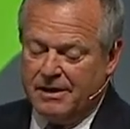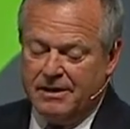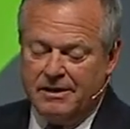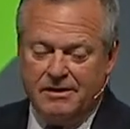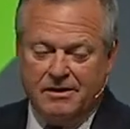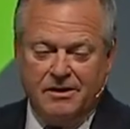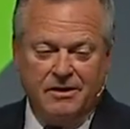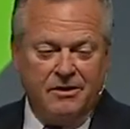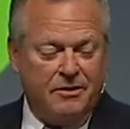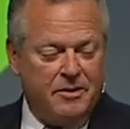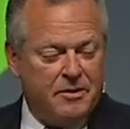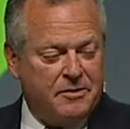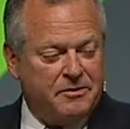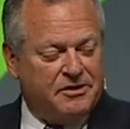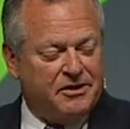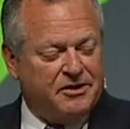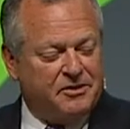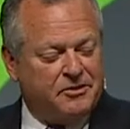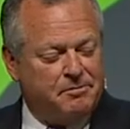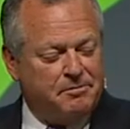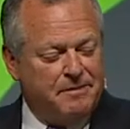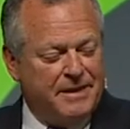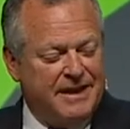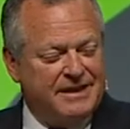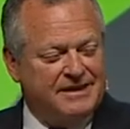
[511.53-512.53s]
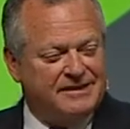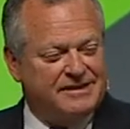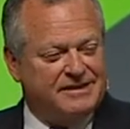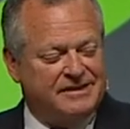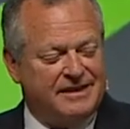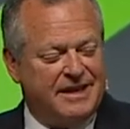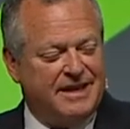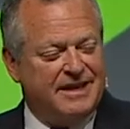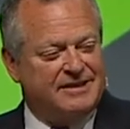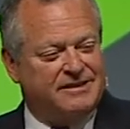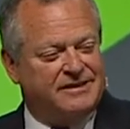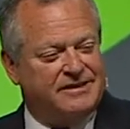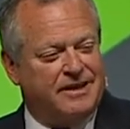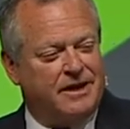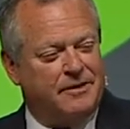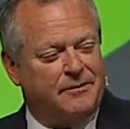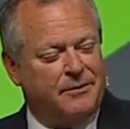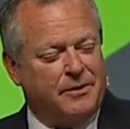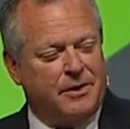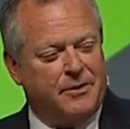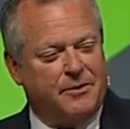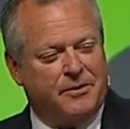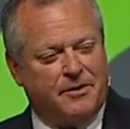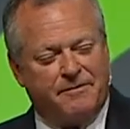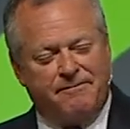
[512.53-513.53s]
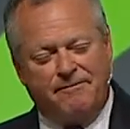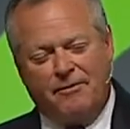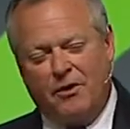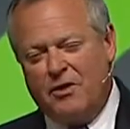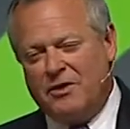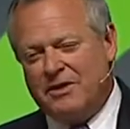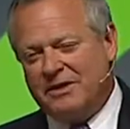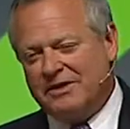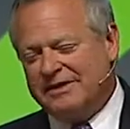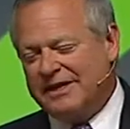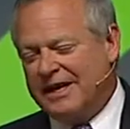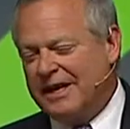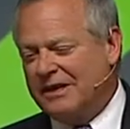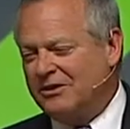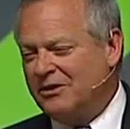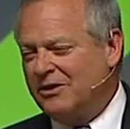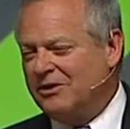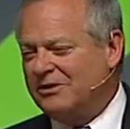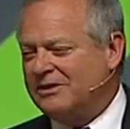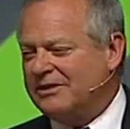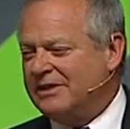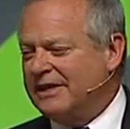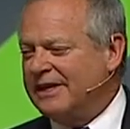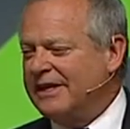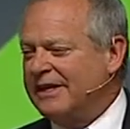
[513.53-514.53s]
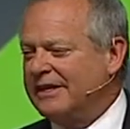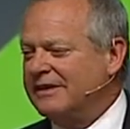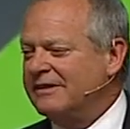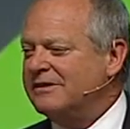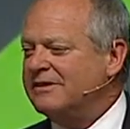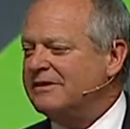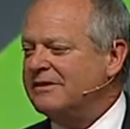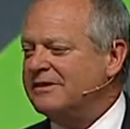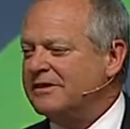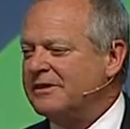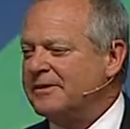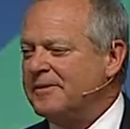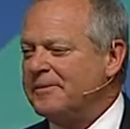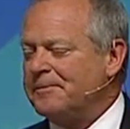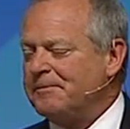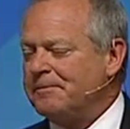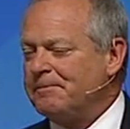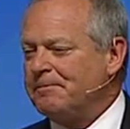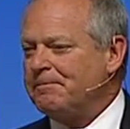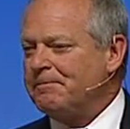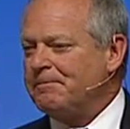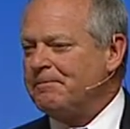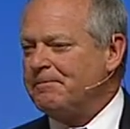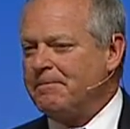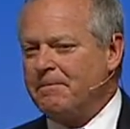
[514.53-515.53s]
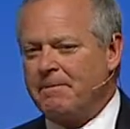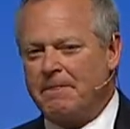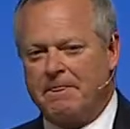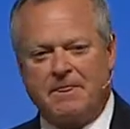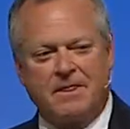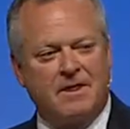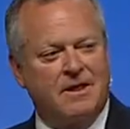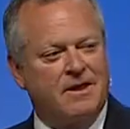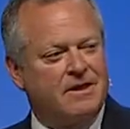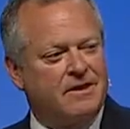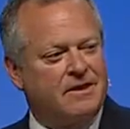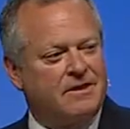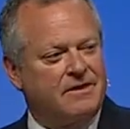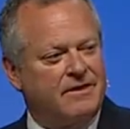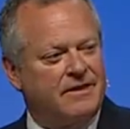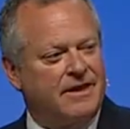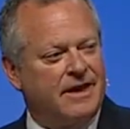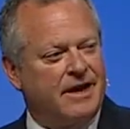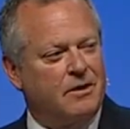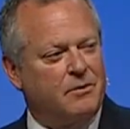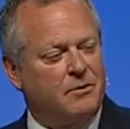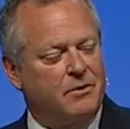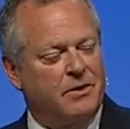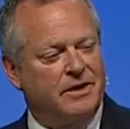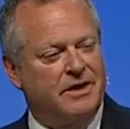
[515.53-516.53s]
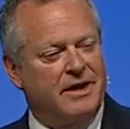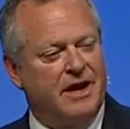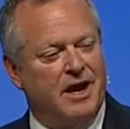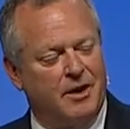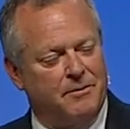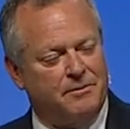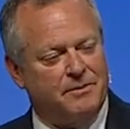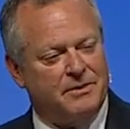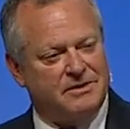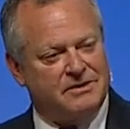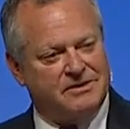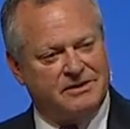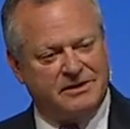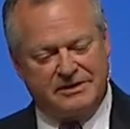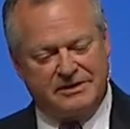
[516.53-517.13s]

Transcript: You know, it just makes sense that if we were to focus on those things, that it would help us